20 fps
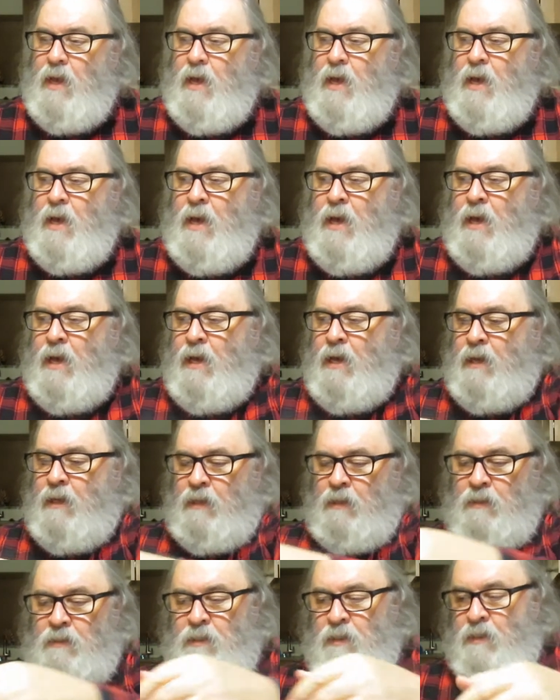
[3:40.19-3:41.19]

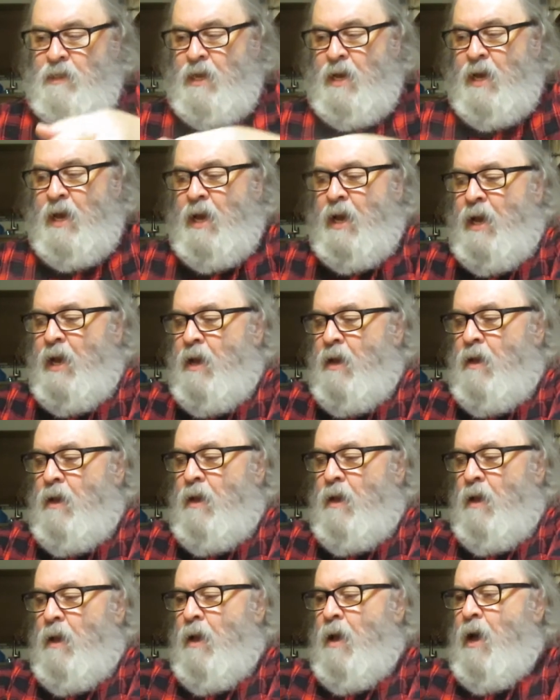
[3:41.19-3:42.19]
And today,
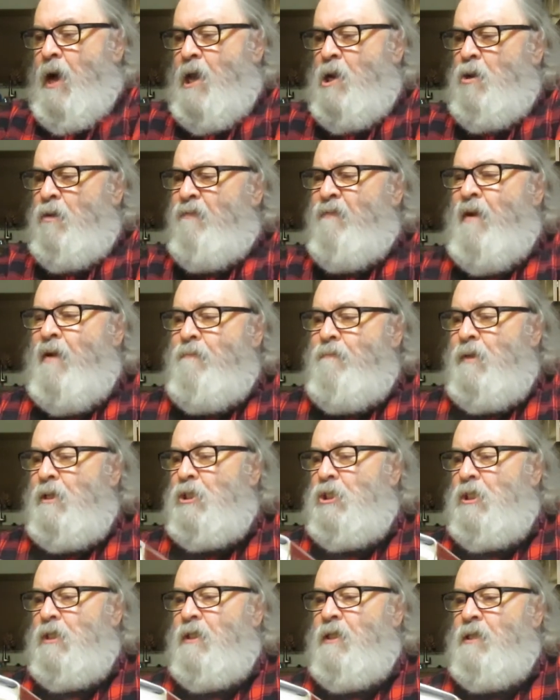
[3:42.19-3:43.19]
I don't know if I
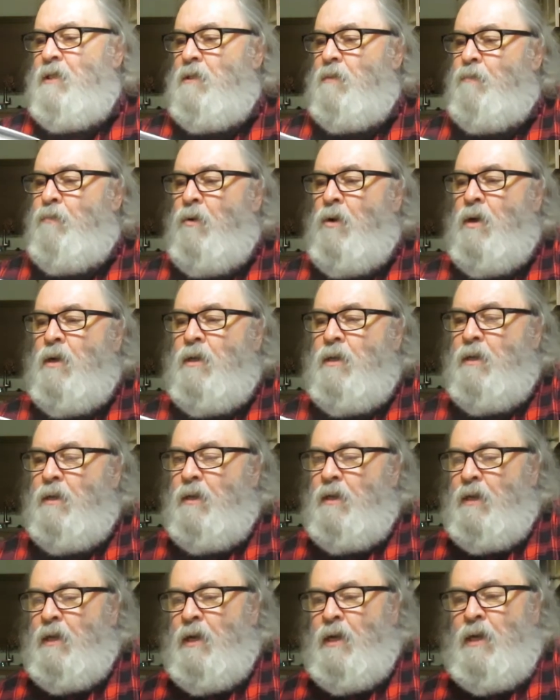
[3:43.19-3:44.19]
mentioned this
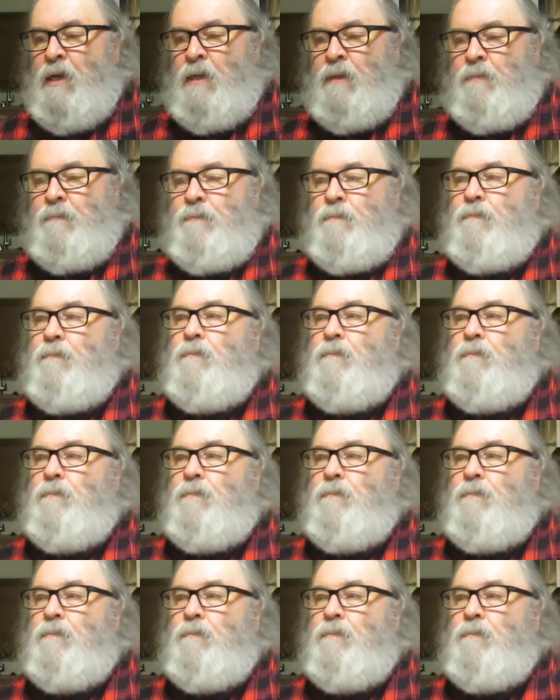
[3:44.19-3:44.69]
book. Uh,